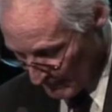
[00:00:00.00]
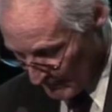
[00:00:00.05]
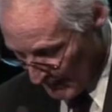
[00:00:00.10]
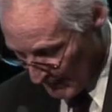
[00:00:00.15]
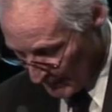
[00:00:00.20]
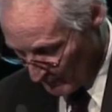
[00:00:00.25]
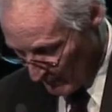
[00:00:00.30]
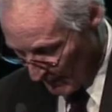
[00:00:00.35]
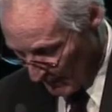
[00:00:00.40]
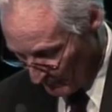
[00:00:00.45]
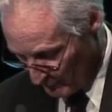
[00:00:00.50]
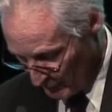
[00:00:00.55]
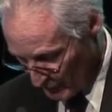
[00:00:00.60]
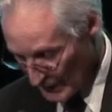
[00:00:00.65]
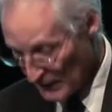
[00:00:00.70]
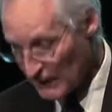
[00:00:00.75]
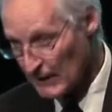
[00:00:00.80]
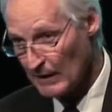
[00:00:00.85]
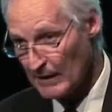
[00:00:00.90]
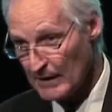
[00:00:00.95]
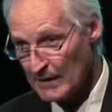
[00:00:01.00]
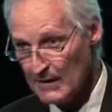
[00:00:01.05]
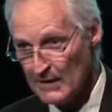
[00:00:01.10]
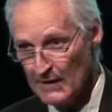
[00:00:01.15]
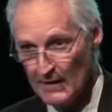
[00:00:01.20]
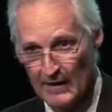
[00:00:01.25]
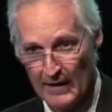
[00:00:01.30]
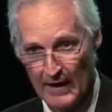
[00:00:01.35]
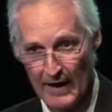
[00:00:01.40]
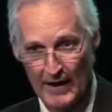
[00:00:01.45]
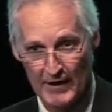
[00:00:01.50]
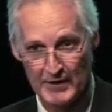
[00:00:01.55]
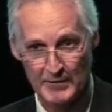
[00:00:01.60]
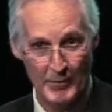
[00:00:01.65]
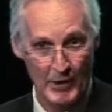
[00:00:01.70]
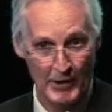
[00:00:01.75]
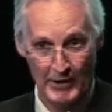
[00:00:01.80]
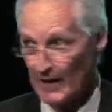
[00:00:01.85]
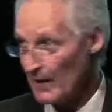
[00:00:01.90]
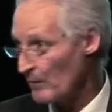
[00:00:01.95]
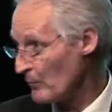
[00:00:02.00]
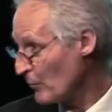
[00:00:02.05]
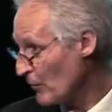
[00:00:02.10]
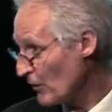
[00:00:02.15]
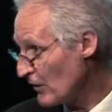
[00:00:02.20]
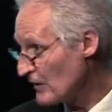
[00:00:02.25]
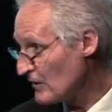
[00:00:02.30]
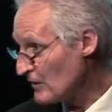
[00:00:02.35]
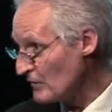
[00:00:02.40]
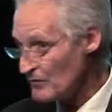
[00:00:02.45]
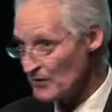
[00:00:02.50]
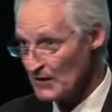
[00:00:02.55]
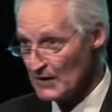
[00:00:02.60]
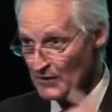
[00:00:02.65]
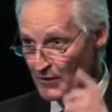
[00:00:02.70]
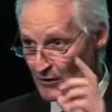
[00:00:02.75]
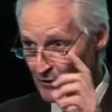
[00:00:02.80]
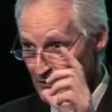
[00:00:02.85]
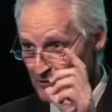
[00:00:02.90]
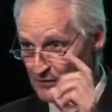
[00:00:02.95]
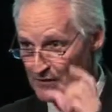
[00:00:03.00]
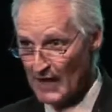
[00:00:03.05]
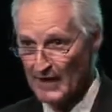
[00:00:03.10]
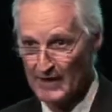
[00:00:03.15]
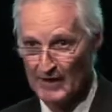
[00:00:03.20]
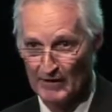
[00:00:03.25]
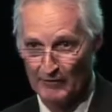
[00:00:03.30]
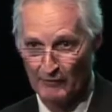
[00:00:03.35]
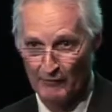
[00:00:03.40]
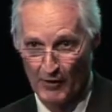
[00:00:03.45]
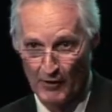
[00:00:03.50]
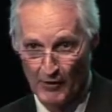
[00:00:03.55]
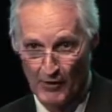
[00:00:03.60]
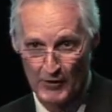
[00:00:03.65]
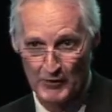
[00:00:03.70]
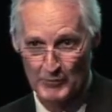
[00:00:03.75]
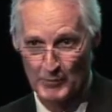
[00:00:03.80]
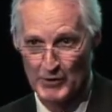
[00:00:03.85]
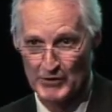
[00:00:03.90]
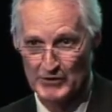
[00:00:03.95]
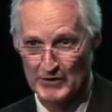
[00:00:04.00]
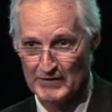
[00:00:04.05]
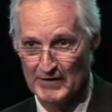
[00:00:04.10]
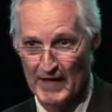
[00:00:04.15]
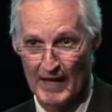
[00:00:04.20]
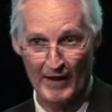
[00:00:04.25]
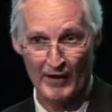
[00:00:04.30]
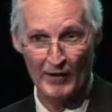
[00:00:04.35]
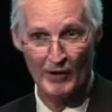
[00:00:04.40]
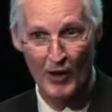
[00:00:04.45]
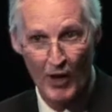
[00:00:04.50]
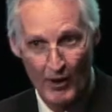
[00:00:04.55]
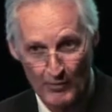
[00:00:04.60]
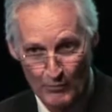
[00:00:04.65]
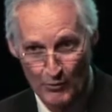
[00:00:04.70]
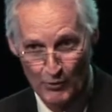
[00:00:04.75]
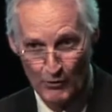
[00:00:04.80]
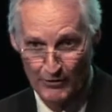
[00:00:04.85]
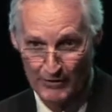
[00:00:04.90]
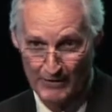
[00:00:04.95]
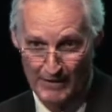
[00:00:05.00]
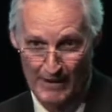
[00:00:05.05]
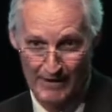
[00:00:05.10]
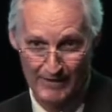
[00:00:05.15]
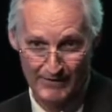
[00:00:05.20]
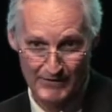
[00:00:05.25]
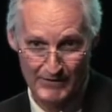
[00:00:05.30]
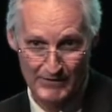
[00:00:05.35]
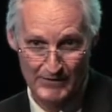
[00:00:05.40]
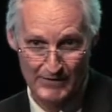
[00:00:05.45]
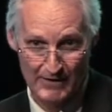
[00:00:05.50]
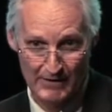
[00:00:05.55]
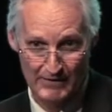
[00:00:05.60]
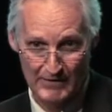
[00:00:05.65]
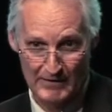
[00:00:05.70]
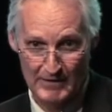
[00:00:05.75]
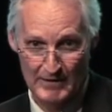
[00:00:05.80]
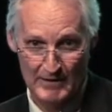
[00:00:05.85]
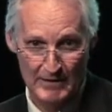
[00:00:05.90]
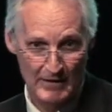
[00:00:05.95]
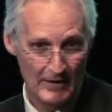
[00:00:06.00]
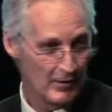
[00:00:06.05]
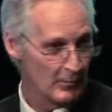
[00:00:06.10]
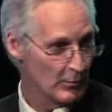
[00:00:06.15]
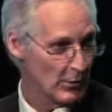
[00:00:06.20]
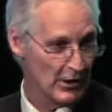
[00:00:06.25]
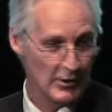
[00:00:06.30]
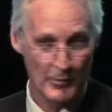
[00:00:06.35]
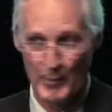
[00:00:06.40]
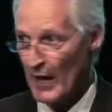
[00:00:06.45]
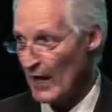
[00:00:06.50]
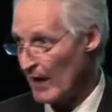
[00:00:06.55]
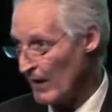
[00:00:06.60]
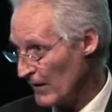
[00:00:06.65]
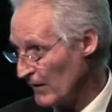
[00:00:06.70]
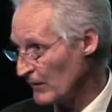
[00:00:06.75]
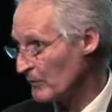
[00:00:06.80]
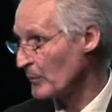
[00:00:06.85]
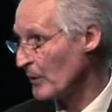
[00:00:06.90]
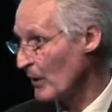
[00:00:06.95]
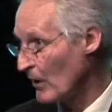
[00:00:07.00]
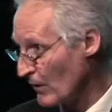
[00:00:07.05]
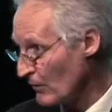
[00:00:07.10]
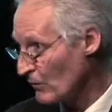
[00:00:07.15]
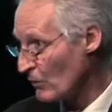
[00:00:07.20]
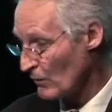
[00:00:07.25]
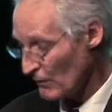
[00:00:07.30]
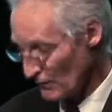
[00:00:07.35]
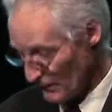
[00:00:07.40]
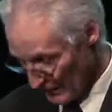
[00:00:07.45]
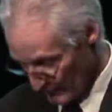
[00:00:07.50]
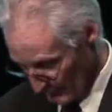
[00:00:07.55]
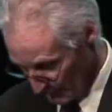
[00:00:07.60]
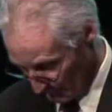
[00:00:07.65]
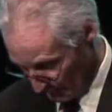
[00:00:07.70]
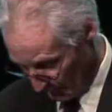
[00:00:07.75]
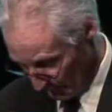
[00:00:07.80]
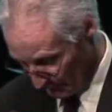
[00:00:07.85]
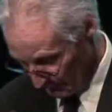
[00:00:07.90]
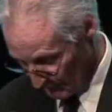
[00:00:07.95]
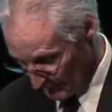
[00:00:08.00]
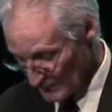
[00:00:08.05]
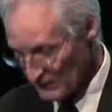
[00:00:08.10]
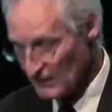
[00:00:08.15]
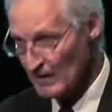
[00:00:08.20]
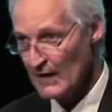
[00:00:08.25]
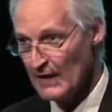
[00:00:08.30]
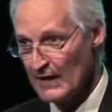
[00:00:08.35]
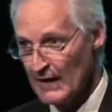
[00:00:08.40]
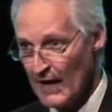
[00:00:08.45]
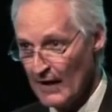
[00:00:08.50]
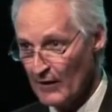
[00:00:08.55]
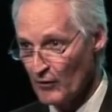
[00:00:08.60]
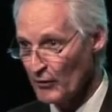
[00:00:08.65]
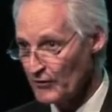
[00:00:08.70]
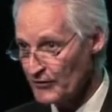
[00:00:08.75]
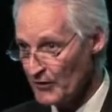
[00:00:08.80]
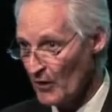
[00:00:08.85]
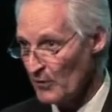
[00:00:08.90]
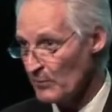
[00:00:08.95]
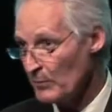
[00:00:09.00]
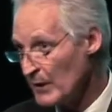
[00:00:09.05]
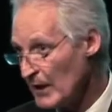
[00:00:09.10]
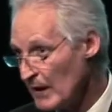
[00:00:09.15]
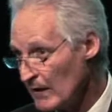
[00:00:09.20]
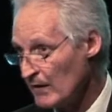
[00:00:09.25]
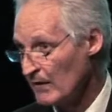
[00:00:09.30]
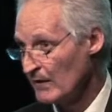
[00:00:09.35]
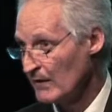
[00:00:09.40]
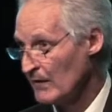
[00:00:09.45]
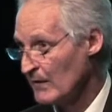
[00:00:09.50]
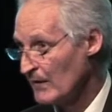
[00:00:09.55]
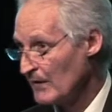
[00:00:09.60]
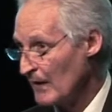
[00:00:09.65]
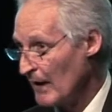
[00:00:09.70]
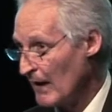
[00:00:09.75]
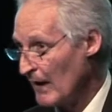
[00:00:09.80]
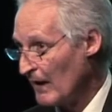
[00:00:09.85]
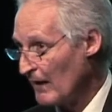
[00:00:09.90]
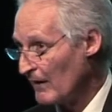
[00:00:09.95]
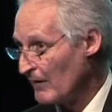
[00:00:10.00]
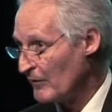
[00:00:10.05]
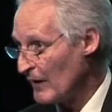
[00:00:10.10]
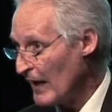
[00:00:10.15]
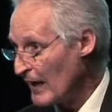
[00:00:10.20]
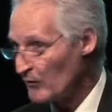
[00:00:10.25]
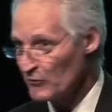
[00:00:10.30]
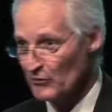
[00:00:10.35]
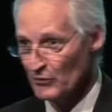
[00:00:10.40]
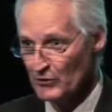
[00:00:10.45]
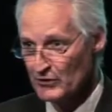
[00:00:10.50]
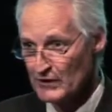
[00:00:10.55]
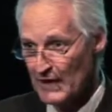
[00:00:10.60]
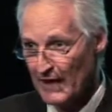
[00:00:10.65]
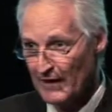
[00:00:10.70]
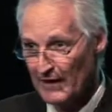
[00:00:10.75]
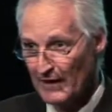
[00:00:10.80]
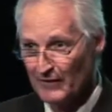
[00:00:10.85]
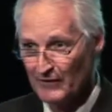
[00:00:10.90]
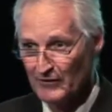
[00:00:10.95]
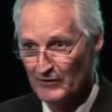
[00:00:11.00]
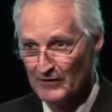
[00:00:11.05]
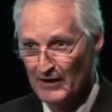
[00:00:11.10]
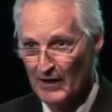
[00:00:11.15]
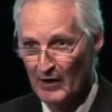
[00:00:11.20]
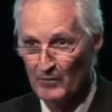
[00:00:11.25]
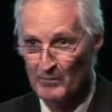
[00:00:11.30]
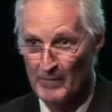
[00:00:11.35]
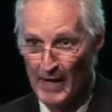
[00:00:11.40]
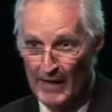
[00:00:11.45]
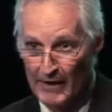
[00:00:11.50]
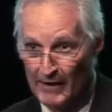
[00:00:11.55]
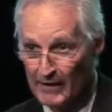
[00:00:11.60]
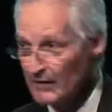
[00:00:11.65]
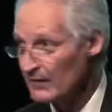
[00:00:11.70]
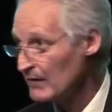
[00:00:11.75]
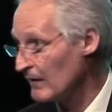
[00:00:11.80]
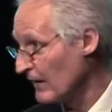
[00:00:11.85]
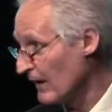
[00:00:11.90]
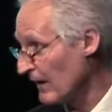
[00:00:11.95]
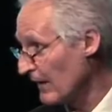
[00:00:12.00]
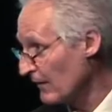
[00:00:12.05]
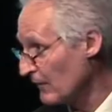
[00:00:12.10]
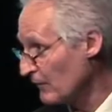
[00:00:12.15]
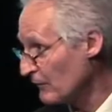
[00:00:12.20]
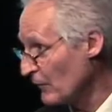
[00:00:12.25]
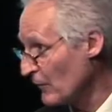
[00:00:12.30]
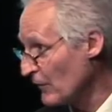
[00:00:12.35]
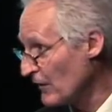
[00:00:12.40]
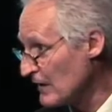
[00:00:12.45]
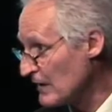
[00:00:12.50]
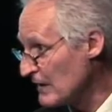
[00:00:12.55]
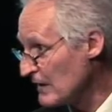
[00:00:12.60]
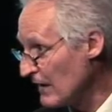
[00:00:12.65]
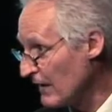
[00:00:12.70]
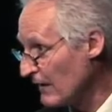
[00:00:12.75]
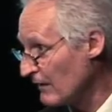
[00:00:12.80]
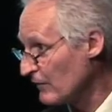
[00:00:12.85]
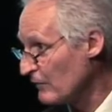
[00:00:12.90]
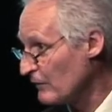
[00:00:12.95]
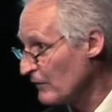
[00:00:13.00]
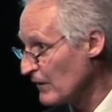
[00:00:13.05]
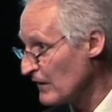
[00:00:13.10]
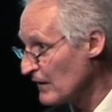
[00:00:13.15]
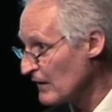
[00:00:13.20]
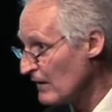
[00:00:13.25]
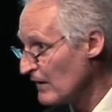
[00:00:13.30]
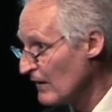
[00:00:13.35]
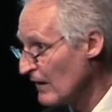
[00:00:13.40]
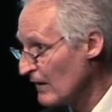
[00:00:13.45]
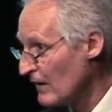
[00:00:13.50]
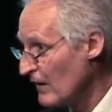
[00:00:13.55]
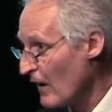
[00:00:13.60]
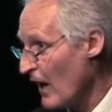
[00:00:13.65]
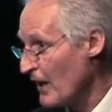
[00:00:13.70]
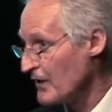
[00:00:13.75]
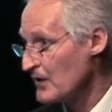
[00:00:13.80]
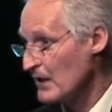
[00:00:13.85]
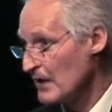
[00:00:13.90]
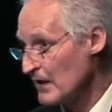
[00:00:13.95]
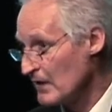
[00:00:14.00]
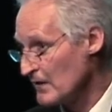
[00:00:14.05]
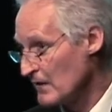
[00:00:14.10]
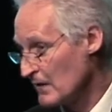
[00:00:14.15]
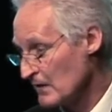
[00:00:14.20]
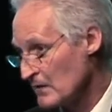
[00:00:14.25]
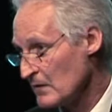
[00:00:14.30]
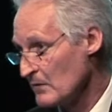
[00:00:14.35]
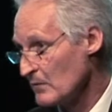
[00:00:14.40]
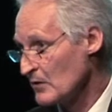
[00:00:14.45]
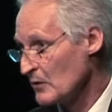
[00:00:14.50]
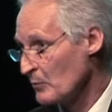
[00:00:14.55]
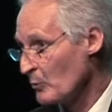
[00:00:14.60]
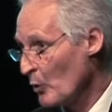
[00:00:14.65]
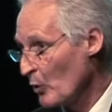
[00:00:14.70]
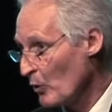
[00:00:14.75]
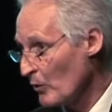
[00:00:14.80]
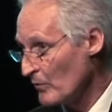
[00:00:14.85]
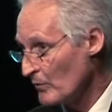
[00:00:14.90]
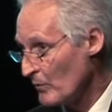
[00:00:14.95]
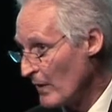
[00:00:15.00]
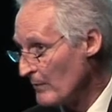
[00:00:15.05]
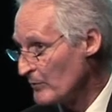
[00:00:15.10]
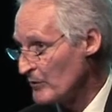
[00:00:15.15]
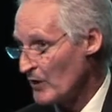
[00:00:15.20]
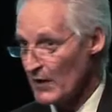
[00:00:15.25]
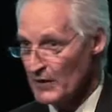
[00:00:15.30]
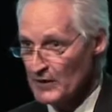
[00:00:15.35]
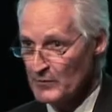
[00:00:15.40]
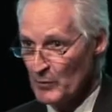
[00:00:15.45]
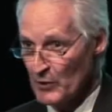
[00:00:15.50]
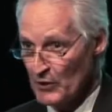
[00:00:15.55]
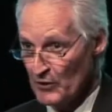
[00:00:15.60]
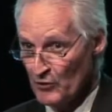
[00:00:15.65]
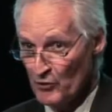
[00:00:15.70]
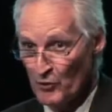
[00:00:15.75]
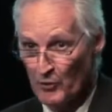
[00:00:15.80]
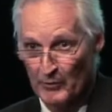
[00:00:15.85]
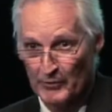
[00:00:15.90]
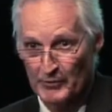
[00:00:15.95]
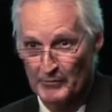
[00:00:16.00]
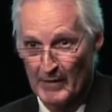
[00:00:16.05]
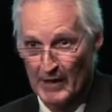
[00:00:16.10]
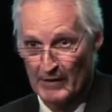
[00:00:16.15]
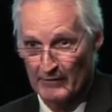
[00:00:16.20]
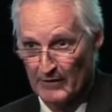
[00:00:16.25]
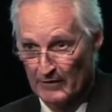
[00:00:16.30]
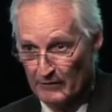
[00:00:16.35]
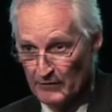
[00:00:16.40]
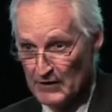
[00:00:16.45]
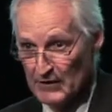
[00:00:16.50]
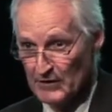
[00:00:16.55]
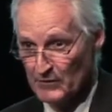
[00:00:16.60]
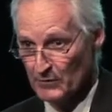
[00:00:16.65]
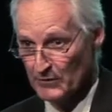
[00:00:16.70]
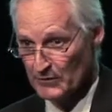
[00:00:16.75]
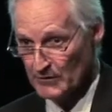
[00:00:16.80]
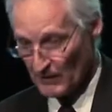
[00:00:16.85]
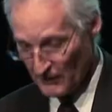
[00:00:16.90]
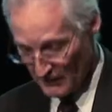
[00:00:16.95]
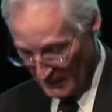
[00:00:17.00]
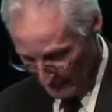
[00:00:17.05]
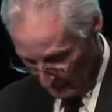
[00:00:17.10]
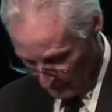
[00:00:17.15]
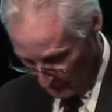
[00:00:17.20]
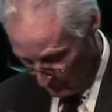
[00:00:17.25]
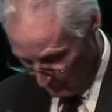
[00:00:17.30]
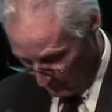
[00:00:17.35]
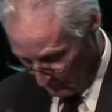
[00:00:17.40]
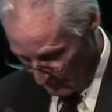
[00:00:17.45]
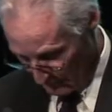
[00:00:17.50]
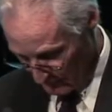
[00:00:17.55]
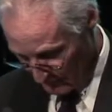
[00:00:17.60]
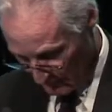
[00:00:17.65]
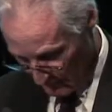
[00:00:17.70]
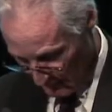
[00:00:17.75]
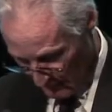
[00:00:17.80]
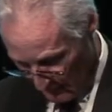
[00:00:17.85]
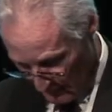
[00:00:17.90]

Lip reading: to thank particularly Simona Galimberti. You've seen her taking photos, but she's done a lot more than that. She's actually been the powerhouse behind organising a lot of this. And also a big thanks or a shout out to Daryl Manning for the IT and systems support and website. He's put an enormous amount of effort into it, so thanks so much,